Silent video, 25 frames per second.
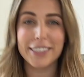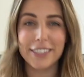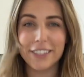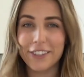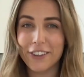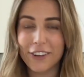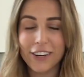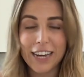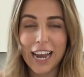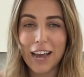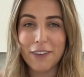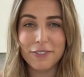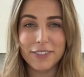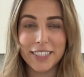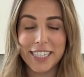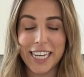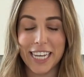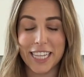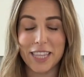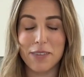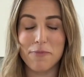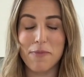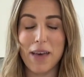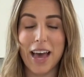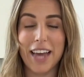You don't have to
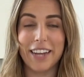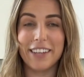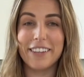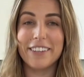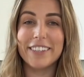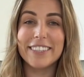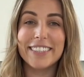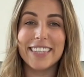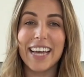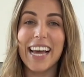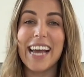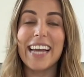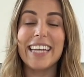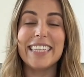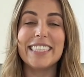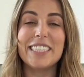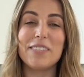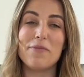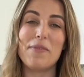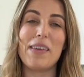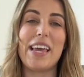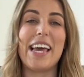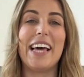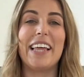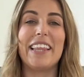cut them out of your diet
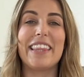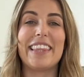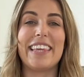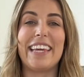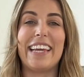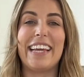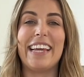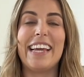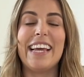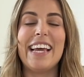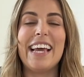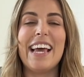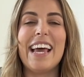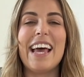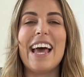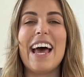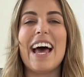to be healthy.